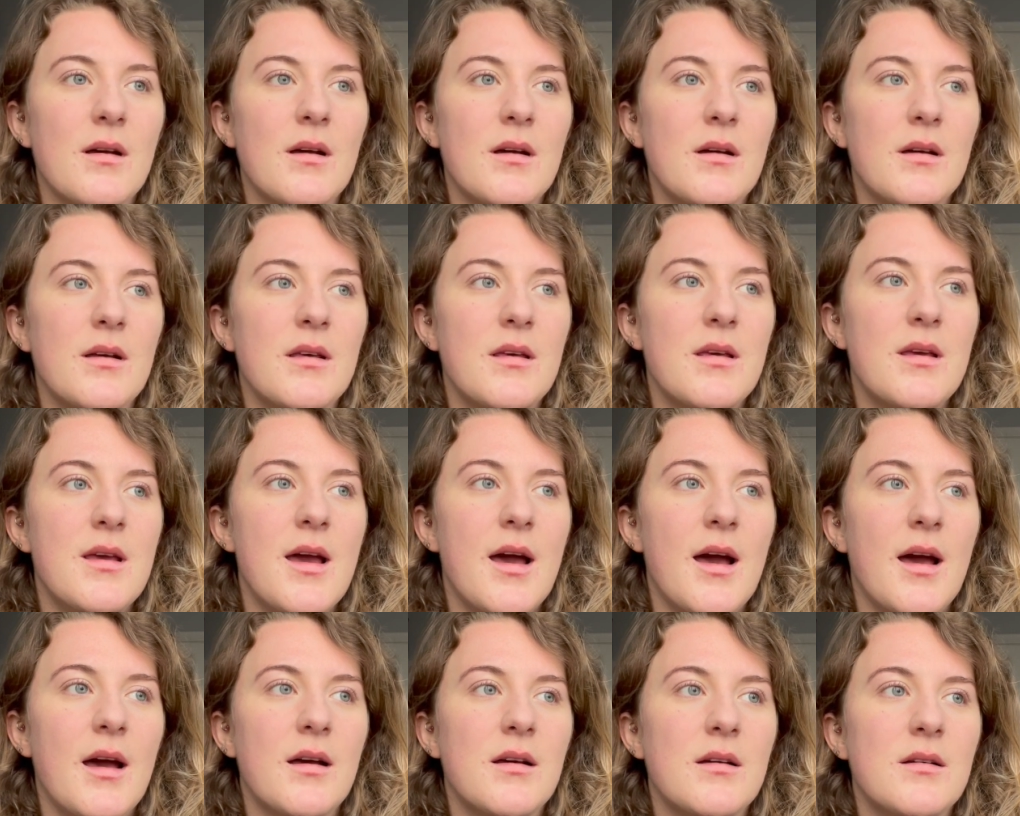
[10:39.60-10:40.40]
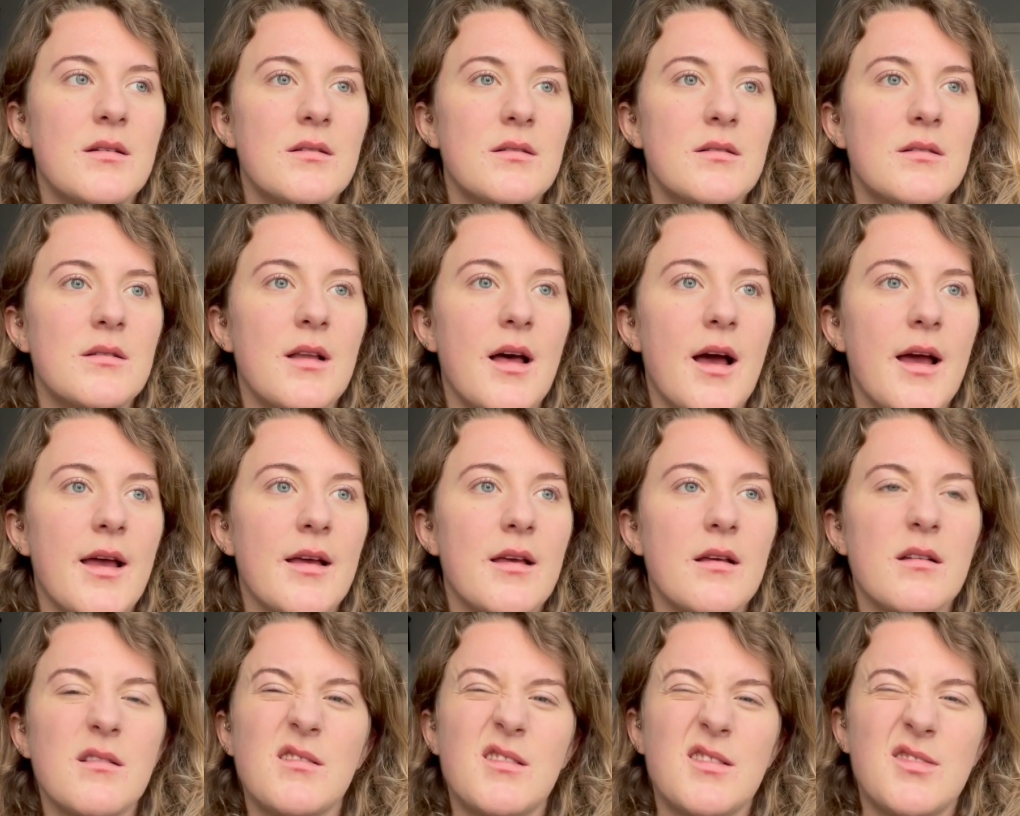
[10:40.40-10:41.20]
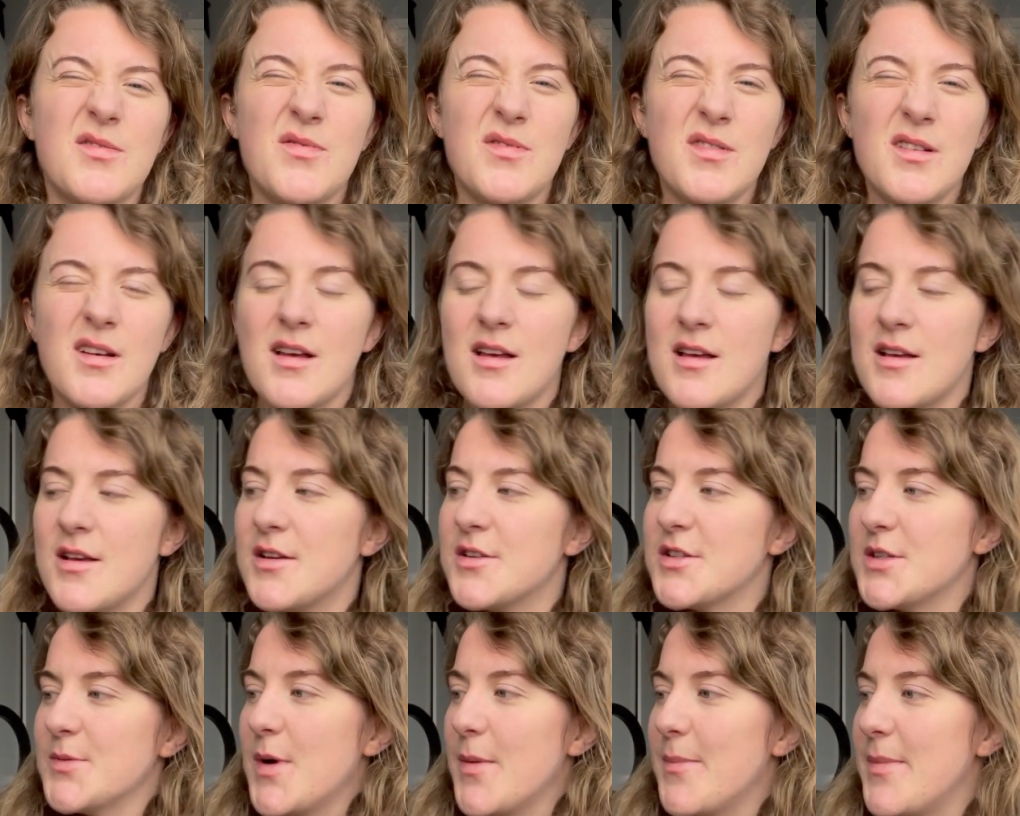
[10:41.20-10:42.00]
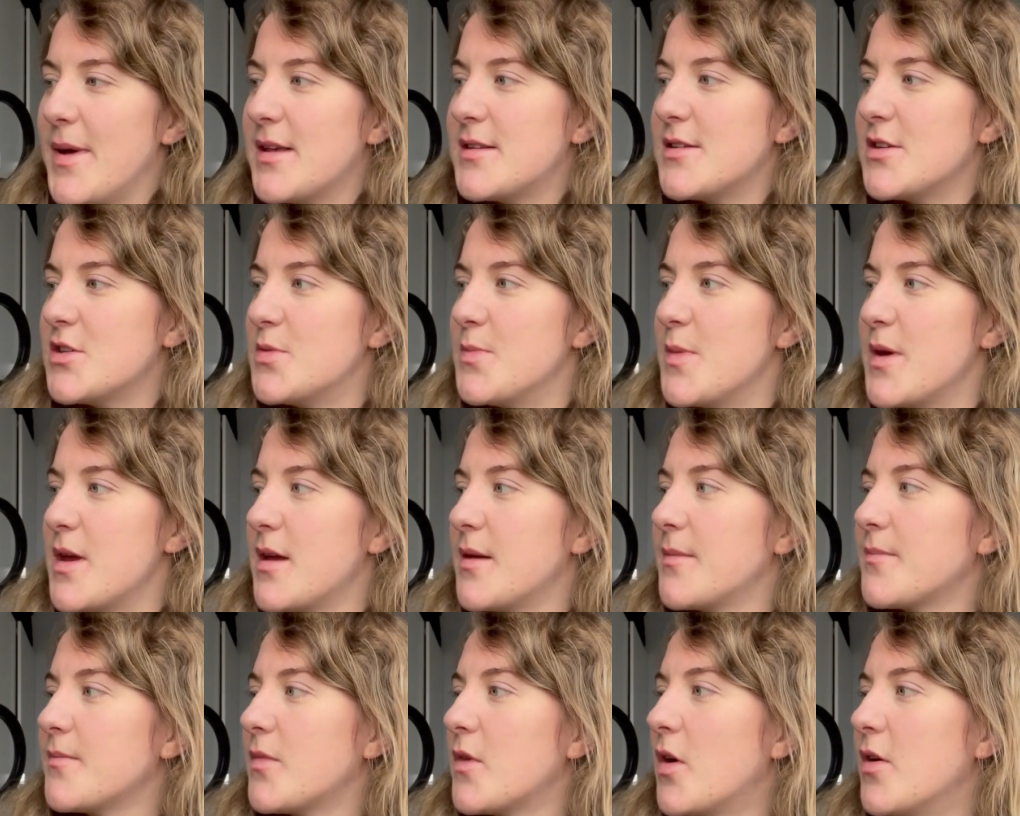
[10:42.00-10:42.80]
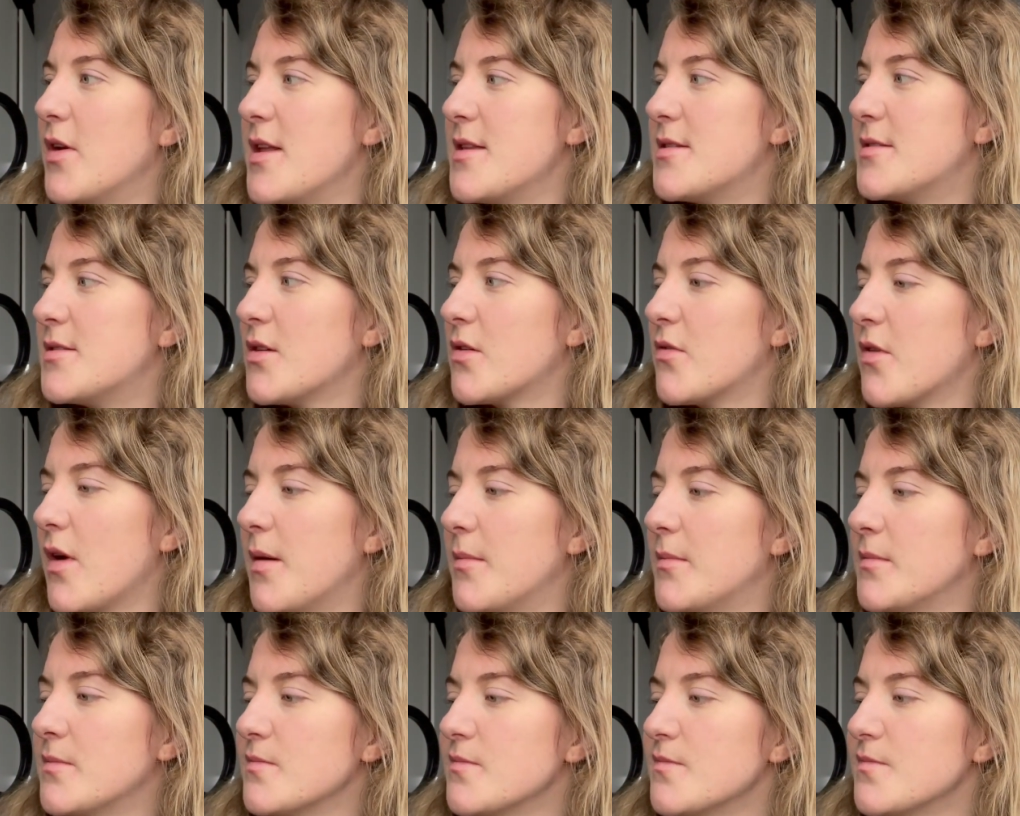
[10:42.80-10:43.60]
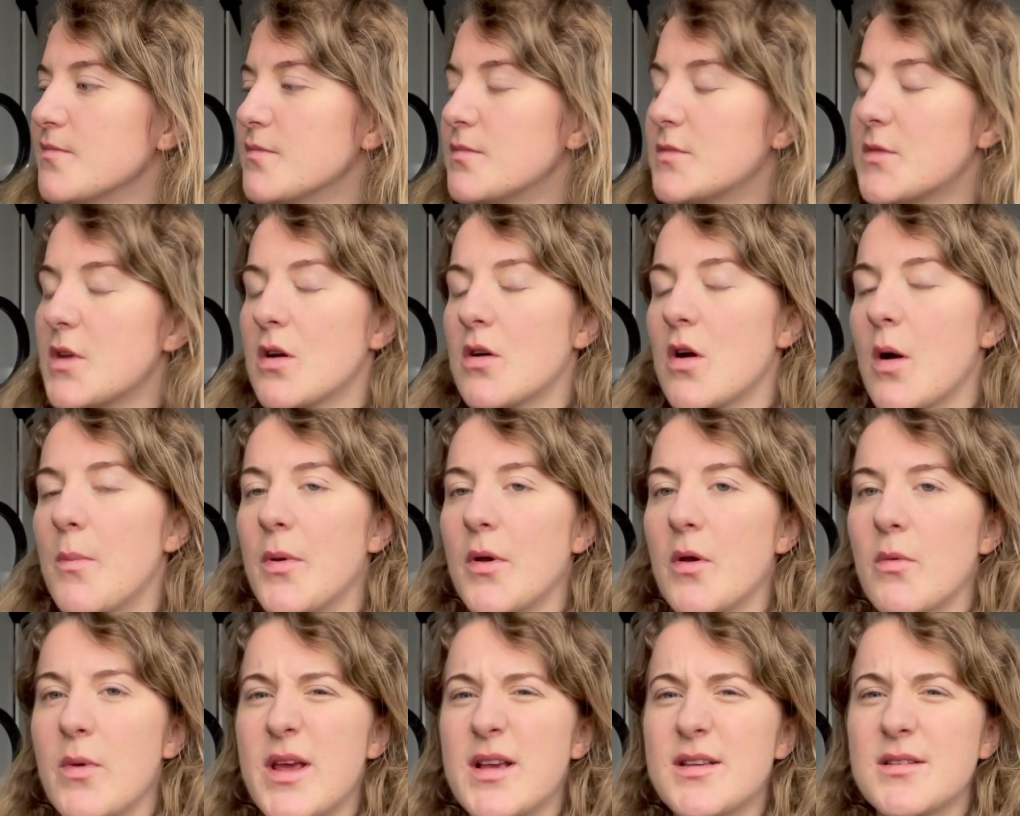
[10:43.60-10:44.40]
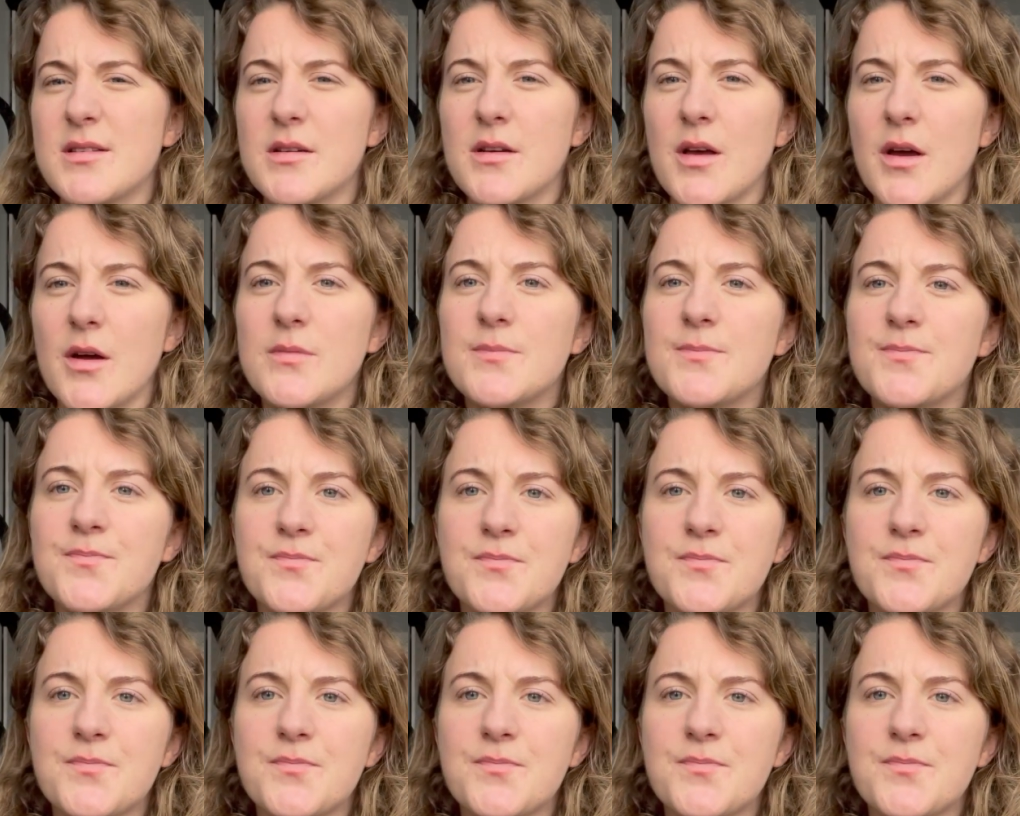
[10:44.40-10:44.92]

Yeah, like someone messaged me on Instagram a couple of weeks ago,